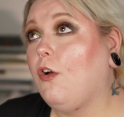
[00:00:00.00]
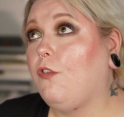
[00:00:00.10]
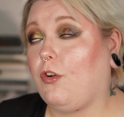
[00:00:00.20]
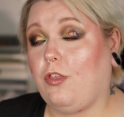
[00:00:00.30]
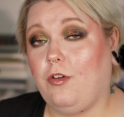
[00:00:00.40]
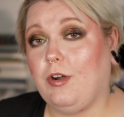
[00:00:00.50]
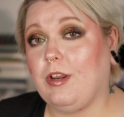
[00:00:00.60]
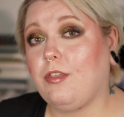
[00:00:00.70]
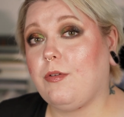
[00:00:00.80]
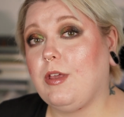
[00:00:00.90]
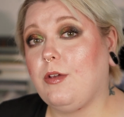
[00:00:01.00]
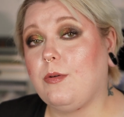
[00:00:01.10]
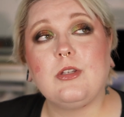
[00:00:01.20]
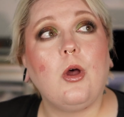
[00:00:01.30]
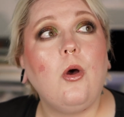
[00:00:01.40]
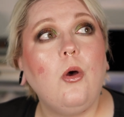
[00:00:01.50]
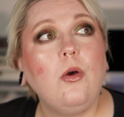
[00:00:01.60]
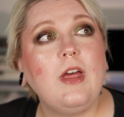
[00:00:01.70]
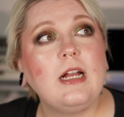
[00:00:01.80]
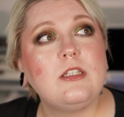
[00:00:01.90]
for 33 euros.
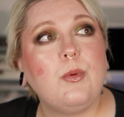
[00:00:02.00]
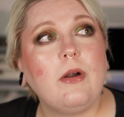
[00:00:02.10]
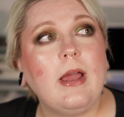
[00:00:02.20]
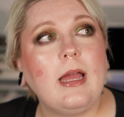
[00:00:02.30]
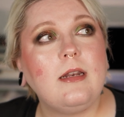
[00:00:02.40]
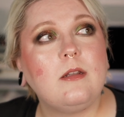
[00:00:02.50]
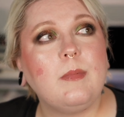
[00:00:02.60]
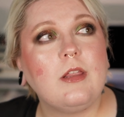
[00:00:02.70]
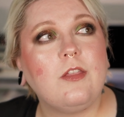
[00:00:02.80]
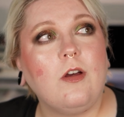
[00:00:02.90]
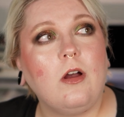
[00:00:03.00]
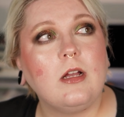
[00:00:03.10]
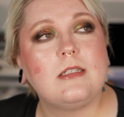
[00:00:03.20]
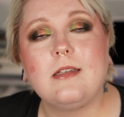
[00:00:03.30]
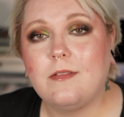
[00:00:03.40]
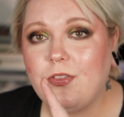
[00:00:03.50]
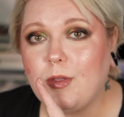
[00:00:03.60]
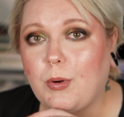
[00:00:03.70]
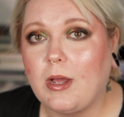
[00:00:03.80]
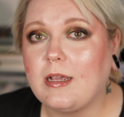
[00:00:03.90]
Oh, that's where I ended my thoughts.
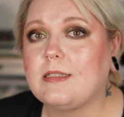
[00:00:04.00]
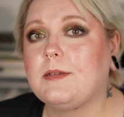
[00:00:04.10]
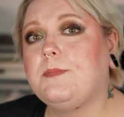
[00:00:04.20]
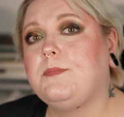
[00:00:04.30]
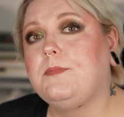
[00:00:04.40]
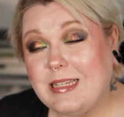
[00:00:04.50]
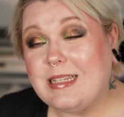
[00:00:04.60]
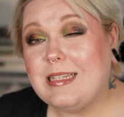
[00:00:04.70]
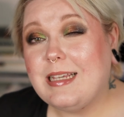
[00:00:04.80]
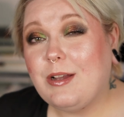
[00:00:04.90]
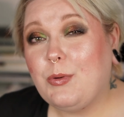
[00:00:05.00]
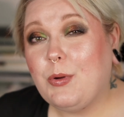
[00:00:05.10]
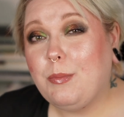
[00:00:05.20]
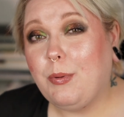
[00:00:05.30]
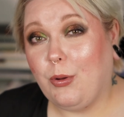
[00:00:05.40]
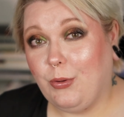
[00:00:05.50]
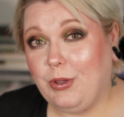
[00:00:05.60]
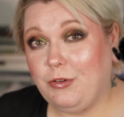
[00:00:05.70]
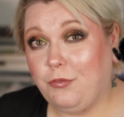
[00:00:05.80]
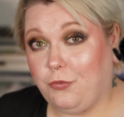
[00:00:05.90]
The price.
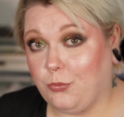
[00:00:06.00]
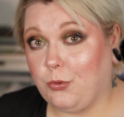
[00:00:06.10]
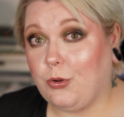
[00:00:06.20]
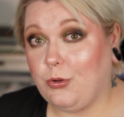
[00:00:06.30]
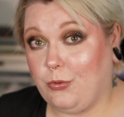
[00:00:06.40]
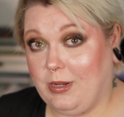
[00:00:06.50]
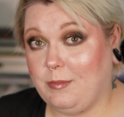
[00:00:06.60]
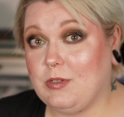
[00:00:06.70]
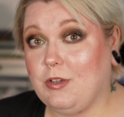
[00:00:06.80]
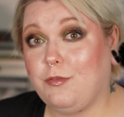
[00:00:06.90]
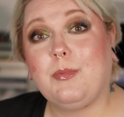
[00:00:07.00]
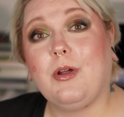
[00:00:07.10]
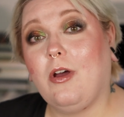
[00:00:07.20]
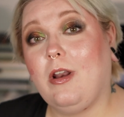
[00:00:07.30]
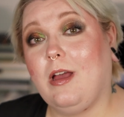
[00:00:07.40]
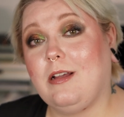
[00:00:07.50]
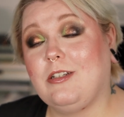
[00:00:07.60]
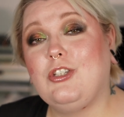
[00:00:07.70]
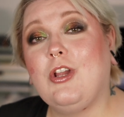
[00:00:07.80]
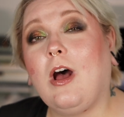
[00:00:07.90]
0.4 grams of
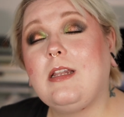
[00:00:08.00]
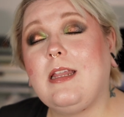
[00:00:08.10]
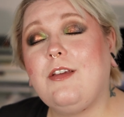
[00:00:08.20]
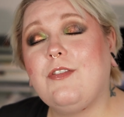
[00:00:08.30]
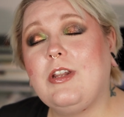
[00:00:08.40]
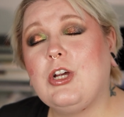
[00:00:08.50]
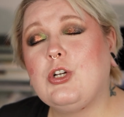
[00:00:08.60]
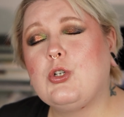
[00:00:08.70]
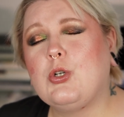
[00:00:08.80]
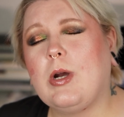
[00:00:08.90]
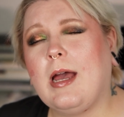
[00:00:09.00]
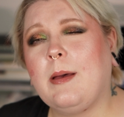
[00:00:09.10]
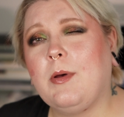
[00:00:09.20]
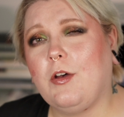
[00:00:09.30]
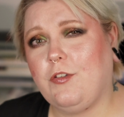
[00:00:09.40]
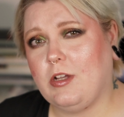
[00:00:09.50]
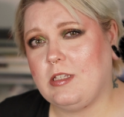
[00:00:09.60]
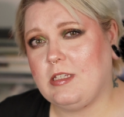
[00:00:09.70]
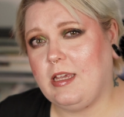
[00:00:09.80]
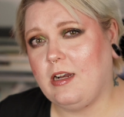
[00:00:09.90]
product. Not even a gram of
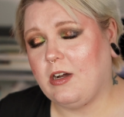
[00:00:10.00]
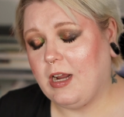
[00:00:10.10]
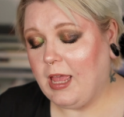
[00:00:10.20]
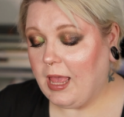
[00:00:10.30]
concealer.